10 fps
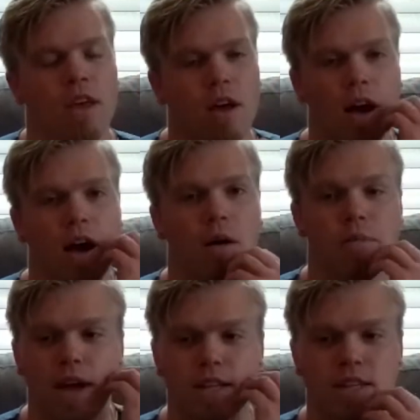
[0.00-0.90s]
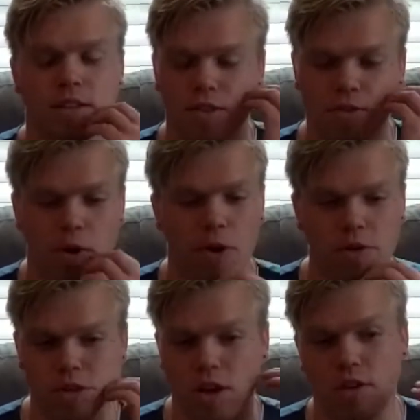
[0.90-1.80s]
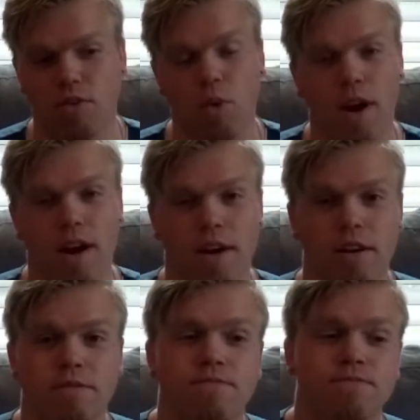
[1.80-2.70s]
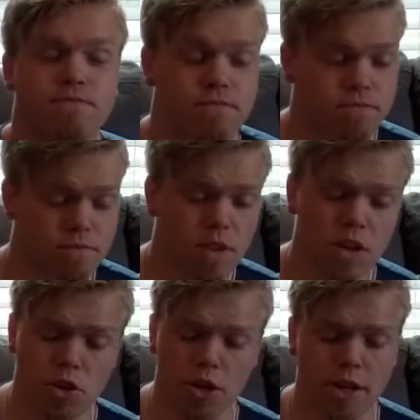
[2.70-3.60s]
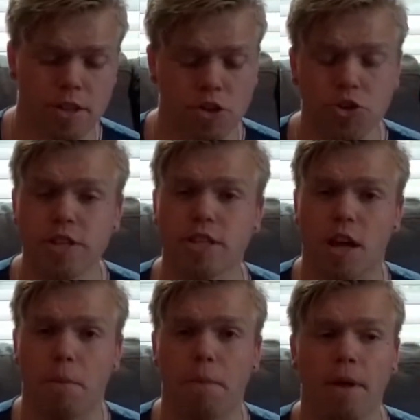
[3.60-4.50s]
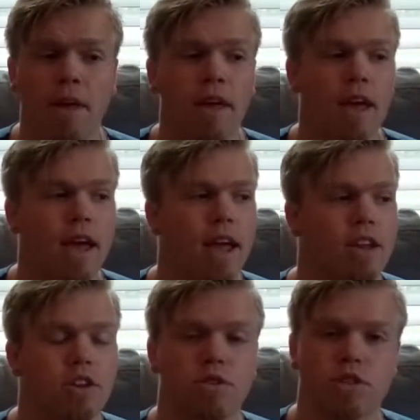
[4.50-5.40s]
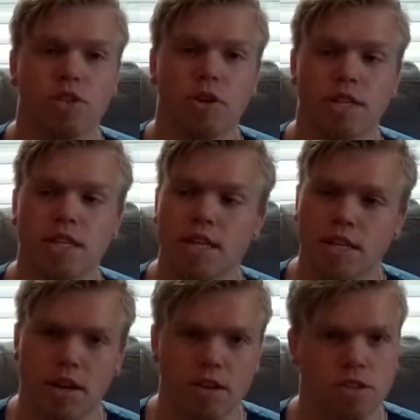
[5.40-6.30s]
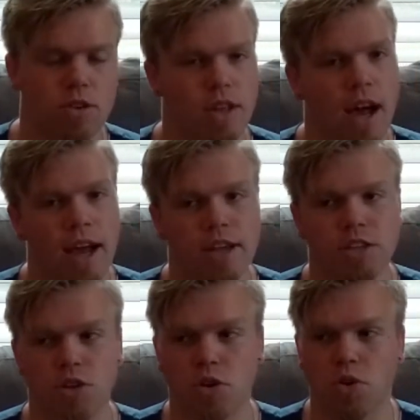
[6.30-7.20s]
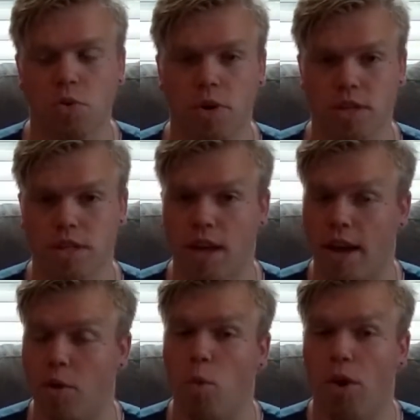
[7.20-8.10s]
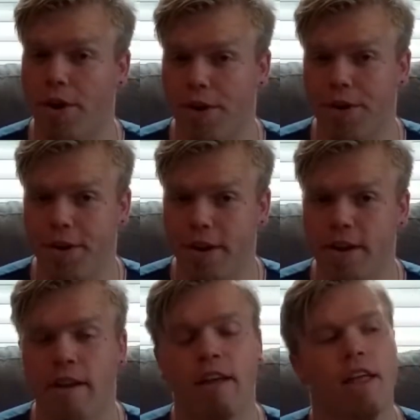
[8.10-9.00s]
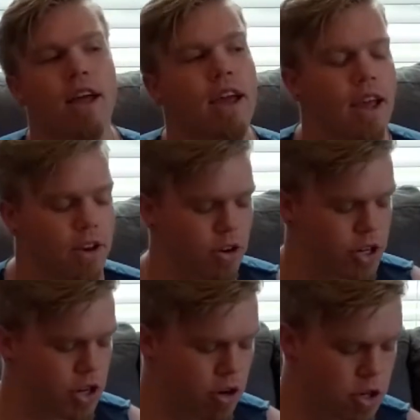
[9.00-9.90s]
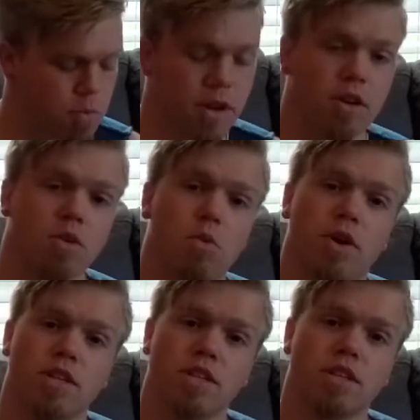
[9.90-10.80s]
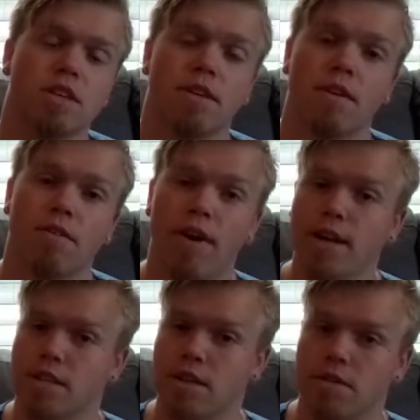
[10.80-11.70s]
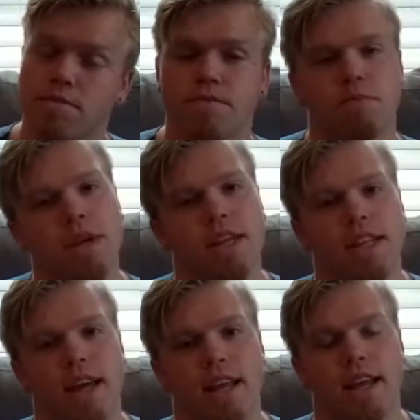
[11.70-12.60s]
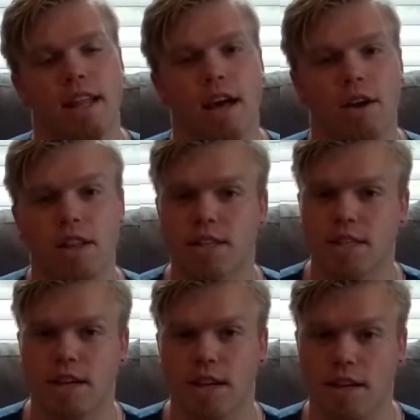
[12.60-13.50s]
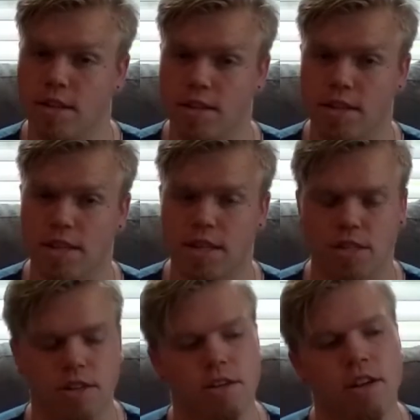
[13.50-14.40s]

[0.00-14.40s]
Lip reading: That's the photos of where you look at the tree stump and you don't see all the detail. So the ISO was at 100 and your shutter speed was faster, meaning that it allowed less light into the sensor.